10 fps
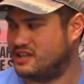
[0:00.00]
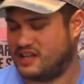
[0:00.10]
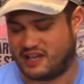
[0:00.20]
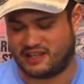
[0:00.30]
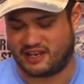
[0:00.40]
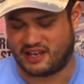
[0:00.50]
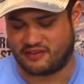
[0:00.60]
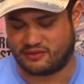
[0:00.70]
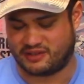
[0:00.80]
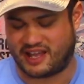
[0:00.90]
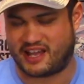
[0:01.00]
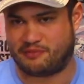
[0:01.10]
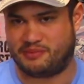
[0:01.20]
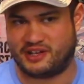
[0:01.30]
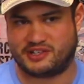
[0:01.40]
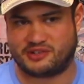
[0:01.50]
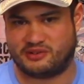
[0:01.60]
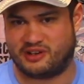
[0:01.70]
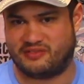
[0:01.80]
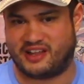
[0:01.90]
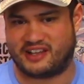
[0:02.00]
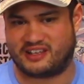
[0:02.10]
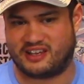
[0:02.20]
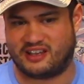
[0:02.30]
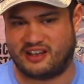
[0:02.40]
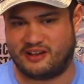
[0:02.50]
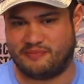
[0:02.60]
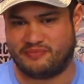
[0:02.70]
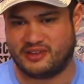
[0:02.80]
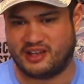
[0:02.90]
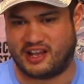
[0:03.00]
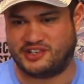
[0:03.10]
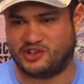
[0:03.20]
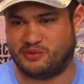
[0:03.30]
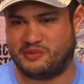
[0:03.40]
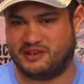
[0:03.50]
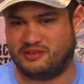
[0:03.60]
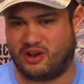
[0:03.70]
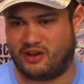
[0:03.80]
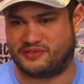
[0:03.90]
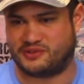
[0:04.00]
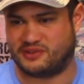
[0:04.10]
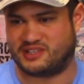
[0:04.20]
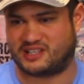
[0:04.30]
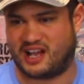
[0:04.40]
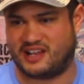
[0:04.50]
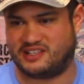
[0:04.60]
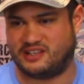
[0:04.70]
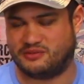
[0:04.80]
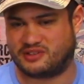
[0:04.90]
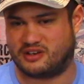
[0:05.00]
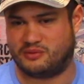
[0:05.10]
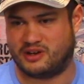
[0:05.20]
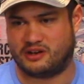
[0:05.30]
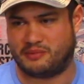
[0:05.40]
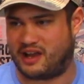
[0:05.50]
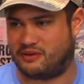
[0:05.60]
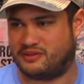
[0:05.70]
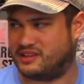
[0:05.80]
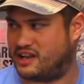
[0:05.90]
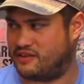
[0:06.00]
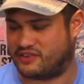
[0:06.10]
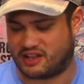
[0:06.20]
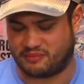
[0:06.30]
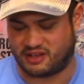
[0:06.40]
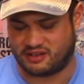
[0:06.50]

And they had a picture of like a German officer disguise he was going to wear, but I don't think that ever got made.